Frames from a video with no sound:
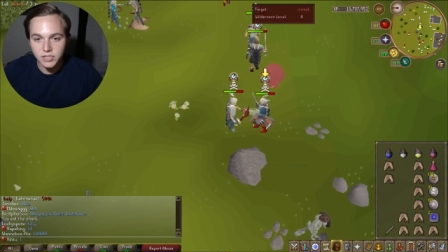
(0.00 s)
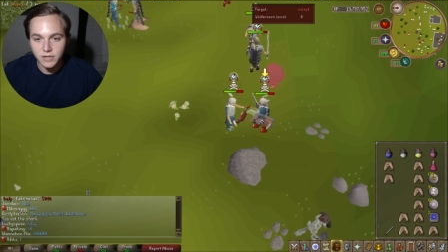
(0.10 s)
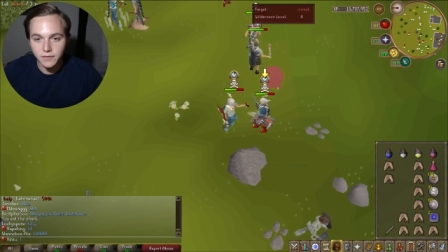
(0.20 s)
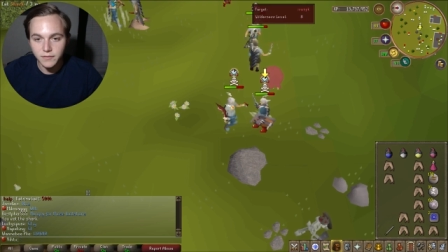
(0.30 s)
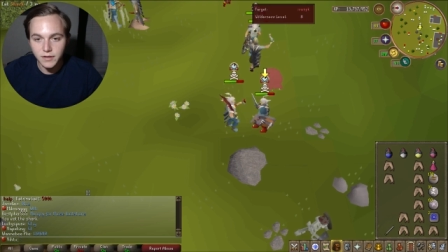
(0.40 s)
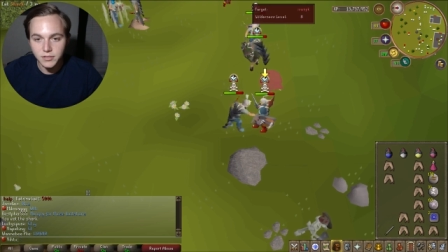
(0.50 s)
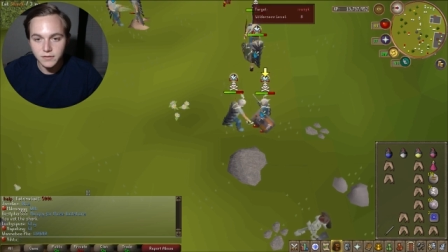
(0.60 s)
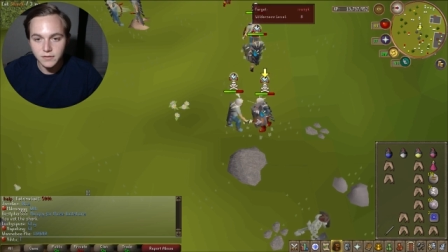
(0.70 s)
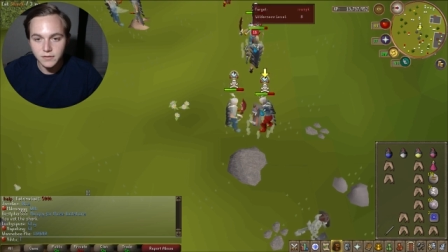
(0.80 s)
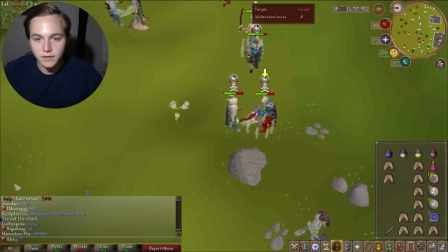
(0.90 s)
Watch out for the
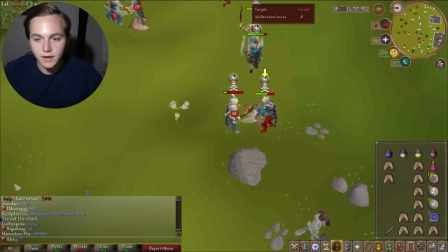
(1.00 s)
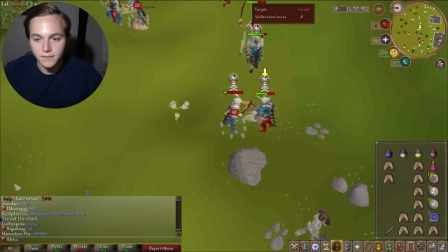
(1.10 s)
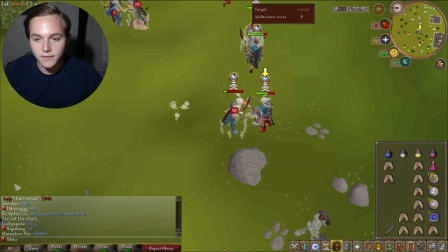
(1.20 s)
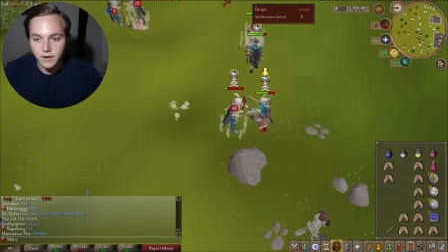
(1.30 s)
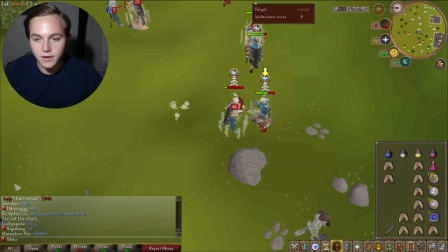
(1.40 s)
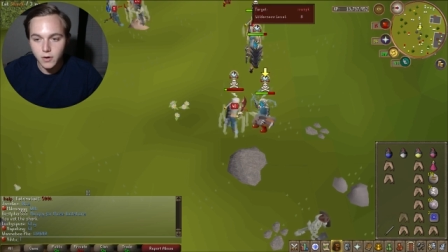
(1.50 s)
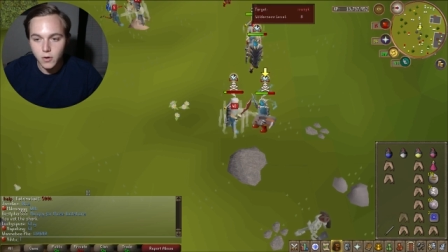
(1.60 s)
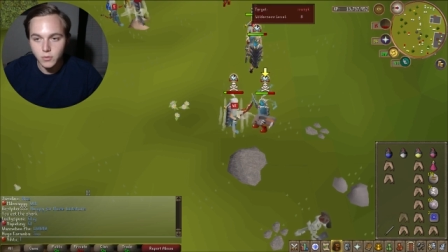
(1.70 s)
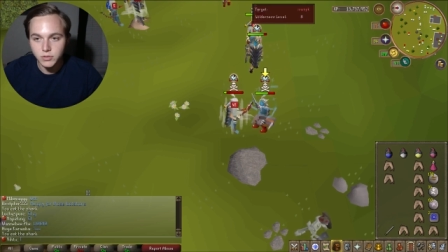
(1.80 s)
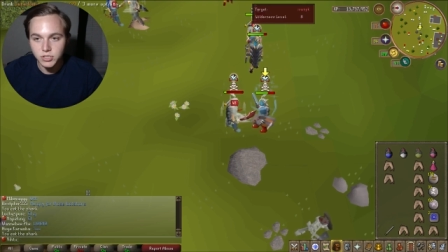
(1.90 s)
vengeance. Got a very...
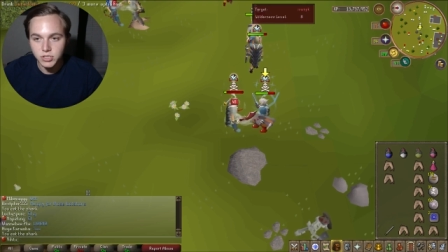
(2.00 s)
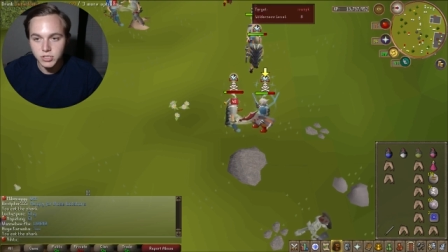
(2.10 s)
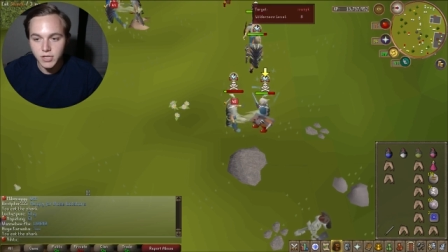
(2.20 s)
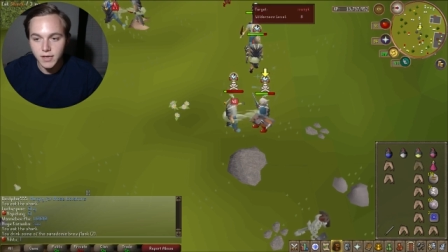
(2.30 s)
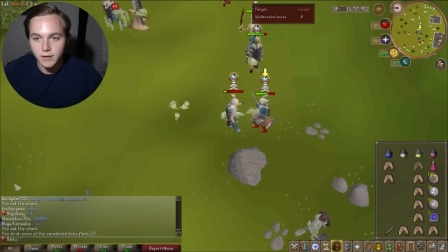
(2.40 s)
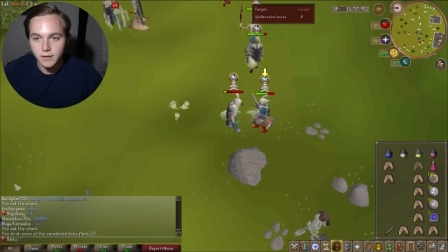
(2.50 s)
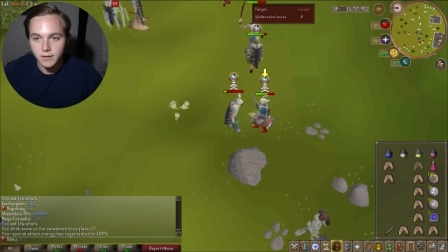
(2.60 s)
Oh, shit.